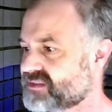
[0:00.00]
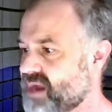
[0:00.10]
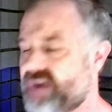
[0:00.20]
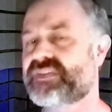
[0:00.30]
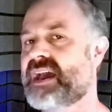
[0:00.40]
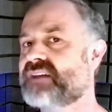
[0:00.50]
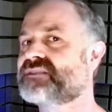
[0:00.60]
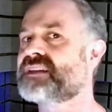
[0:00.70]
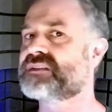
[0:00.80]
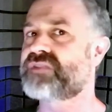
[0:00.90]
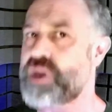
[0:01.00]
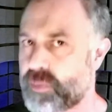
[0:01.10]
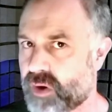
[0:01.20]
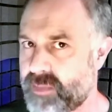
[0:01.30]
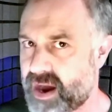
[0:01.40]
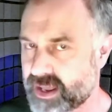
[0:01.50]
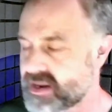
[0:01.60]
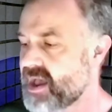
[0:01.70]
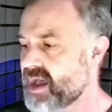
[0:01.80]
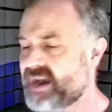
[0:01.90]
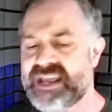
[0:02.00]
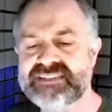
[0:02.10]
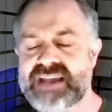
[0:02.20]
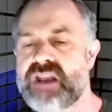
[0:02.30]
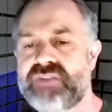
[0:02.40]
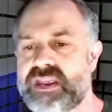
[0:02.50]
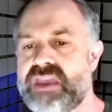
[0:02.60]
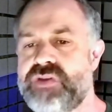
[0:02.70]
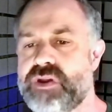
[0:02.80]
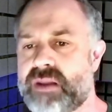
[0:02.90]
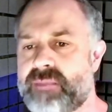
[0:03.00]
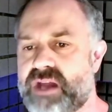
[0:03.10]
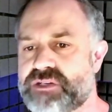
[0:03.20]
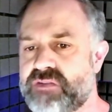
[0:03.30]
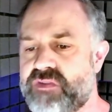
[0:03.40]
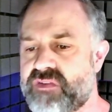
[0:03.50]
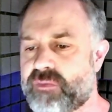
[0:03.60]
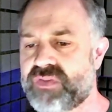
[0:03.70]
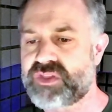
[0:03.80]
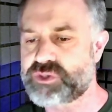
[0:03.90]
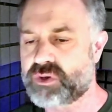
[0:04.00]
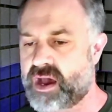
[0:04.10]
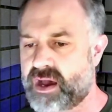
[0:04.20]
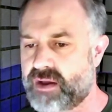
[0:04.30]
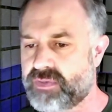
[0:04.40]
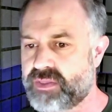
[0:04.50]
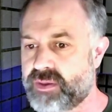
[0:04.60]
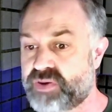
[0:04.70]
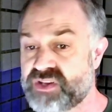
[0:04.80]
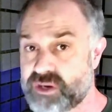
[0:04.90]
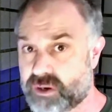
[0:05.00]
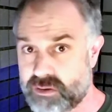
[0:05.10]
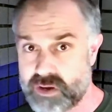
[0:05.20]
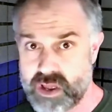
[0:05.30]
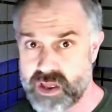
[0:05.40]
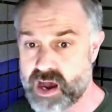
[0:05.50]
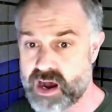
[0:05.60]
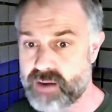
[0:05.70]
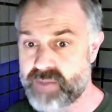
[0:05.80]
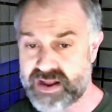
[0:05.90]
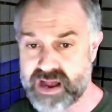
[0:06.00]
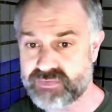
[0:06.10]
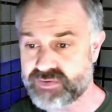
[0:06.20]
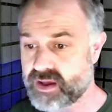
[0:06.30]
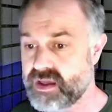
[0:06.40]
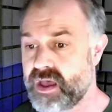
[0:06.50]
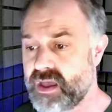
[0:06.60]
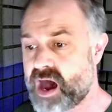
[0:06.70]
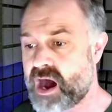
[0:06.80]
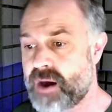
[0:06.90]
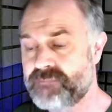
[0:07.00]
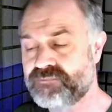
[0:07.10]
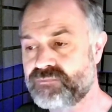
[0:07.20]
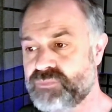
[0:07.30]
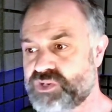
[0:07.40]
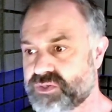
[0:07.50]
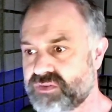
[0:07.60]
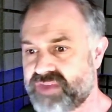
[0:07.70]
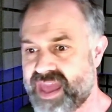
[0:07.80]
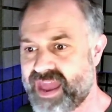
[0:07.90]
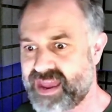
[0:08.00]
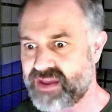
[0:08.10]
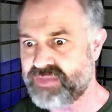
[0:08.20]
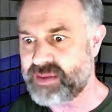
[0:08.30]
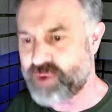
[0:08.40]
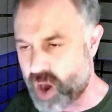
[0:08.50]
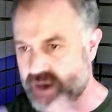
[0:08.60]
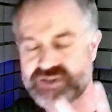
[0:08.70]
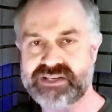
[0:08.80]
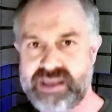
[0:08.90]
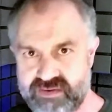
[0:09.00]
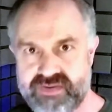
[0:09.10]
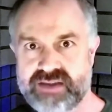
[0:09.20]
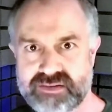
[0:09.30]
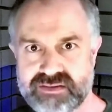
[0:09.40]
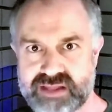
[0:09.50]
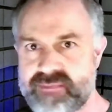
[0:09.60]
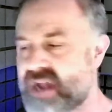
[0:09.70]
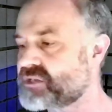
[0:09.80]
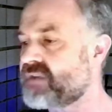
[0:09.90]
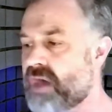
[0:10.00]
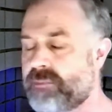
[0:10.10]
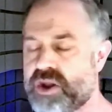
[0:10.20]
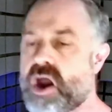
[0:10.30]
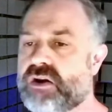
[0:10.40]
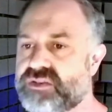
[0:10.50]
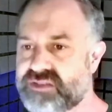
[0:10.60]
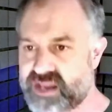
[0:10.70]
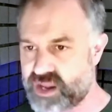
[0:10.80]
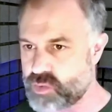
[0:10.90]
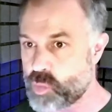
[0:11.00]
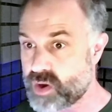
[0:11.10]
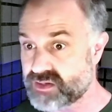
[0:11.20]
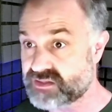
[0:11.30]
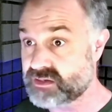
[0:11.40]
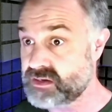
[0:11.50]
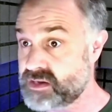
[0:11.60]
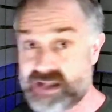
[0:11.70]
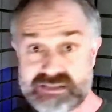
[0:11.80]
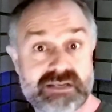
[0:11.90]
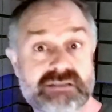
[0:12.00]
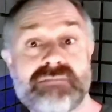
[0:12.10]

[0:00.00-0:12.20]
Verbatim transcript: Kafkaesque sense of humor about it. Uh, it's kind of like if you can imagine, if you've ever read the uh, the, the, Prisoner um, by Kafka, um, Joseph K. The bureaucracy he faces. Imagine if that bureaucracy was Nazis.